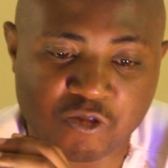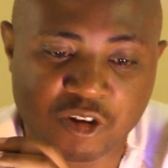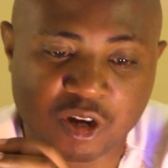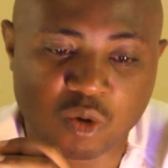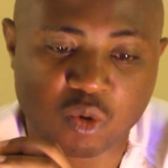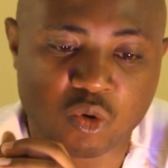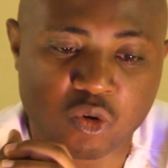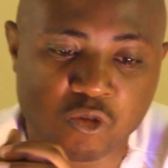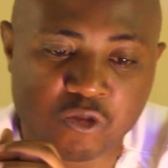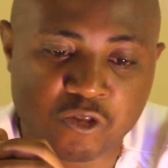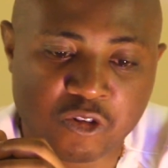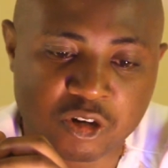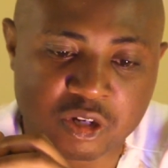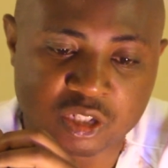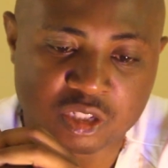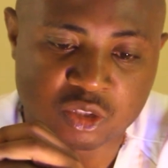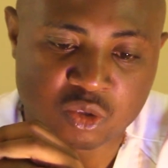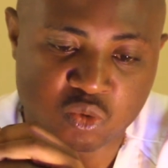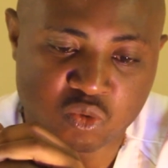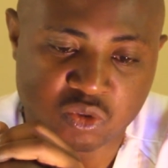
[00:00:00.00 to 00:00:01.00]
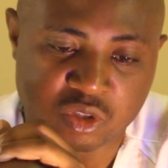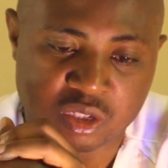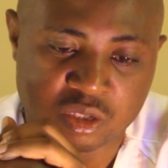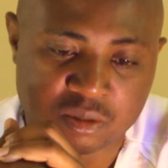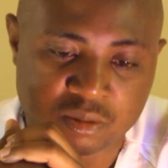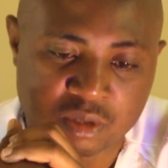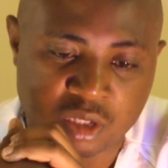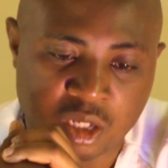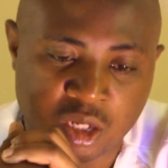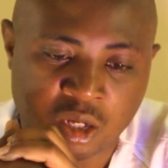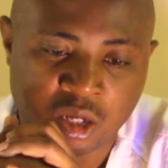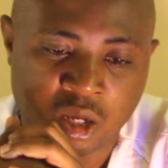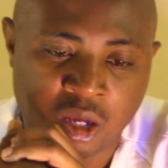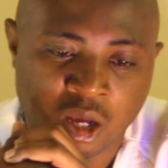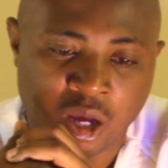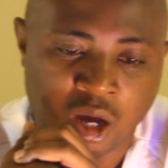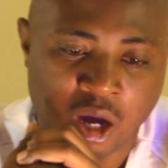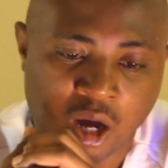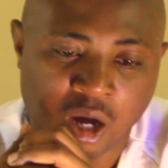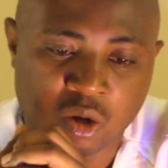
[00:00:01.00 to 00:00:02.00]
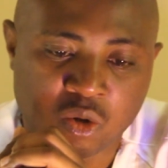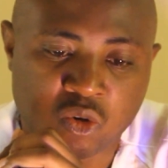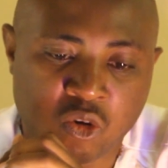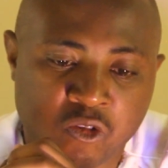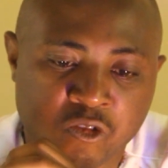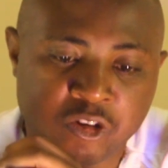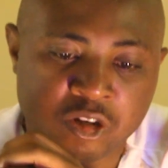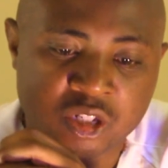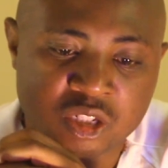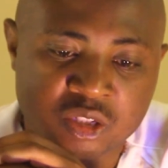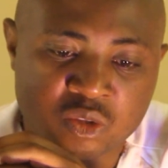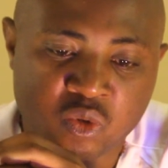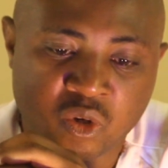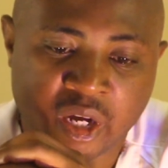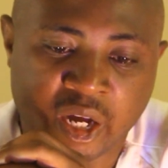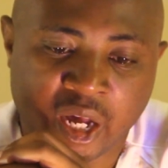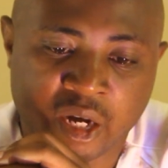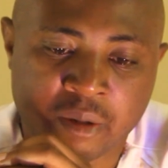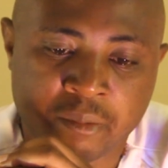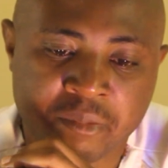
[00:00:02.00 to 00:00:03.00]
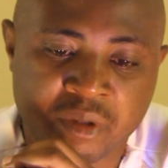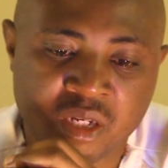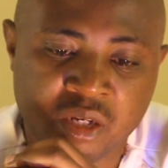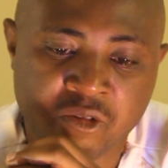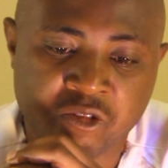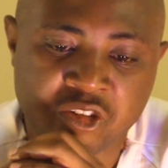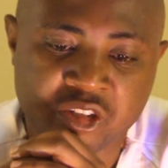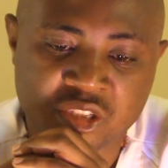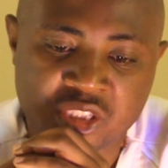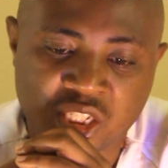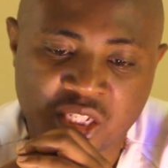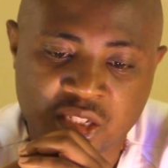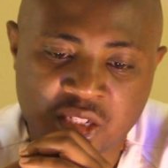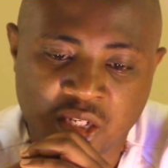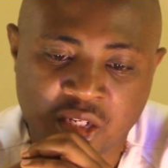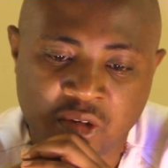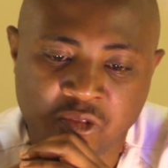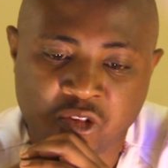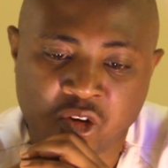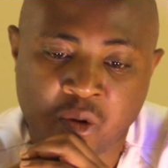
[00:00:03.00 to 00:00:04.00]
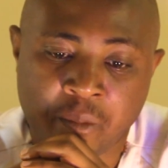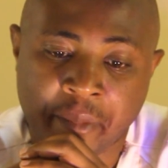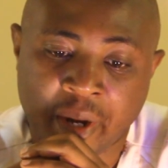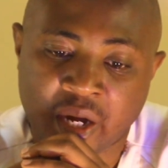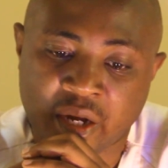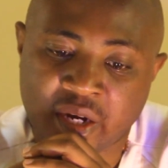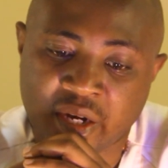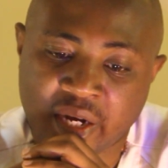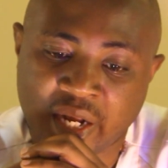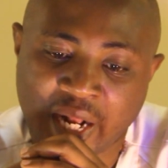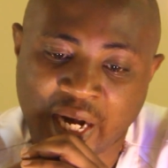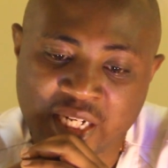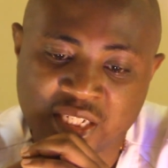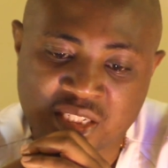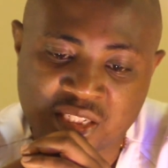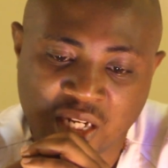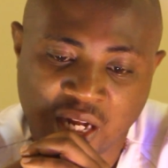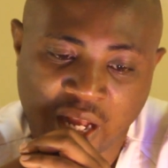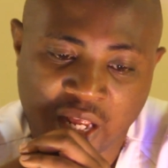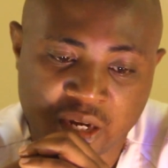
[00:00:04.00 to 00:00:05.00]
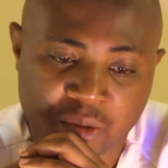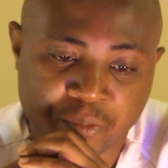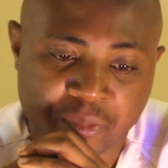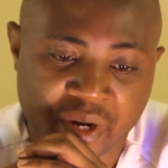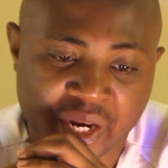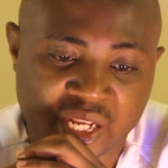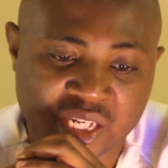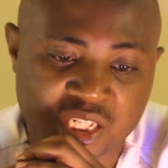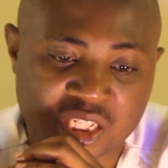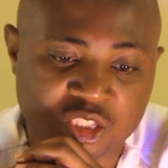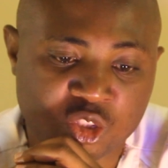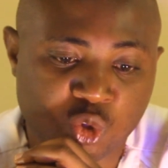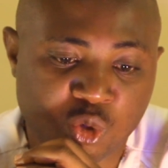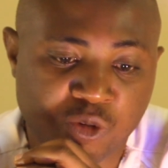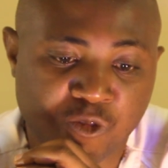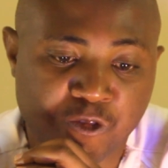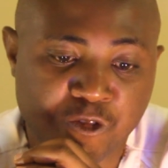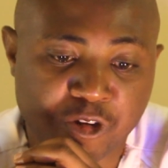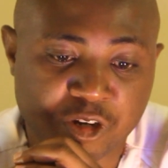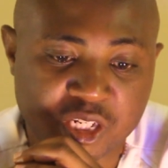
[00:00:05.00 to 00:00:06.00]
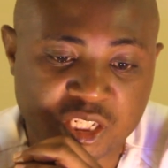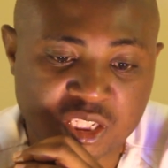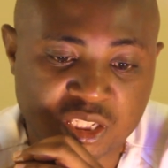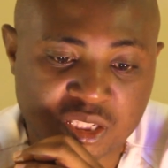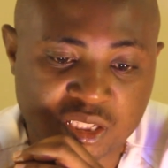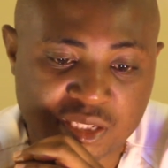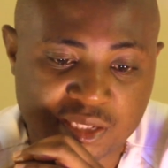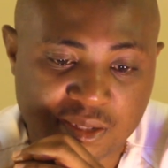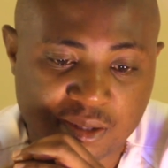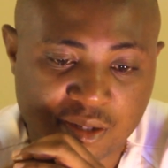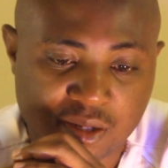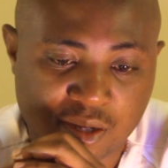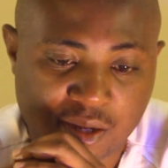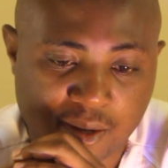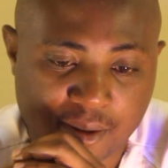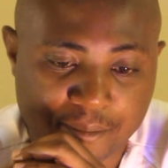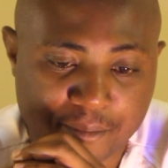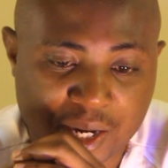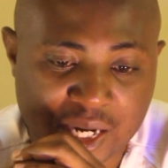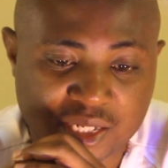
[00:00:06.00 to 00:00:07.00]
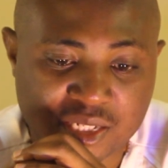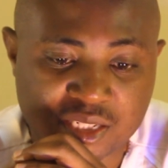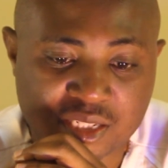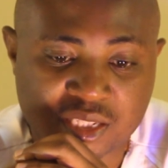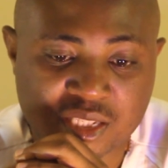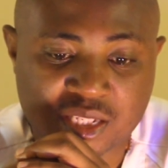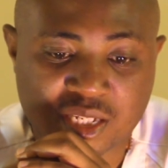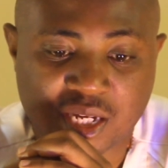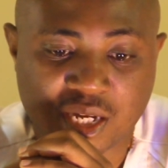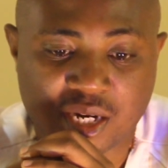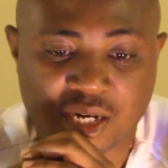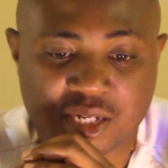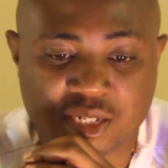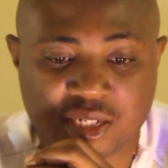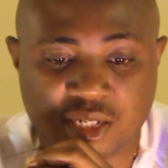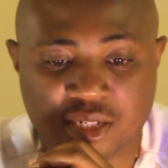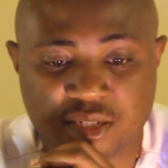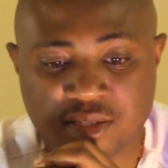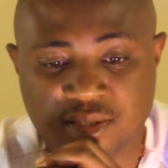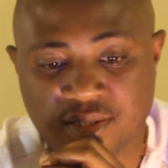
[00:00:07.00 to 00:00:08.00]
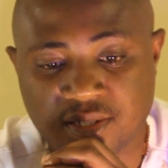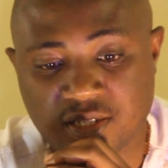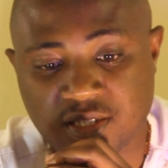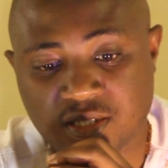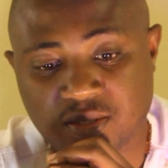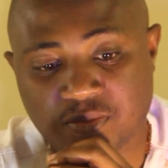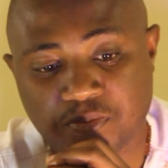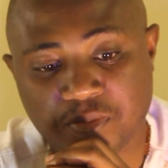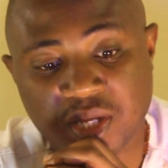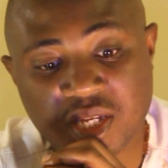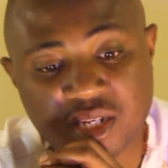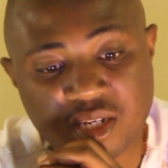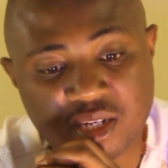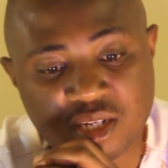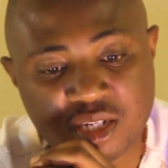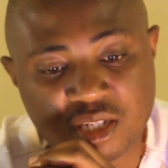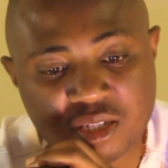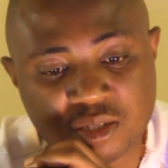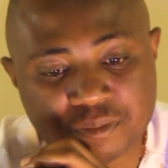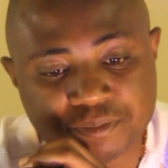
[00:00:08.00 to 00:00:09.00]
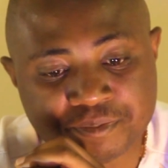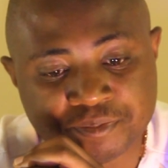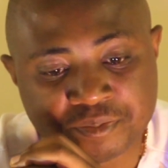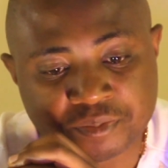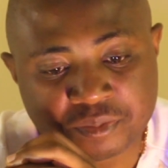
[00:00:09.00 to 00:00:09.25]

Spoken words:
agroforestry. Agroforestry can be differentiated from agriculture and plantation forests by its characteristics, mainly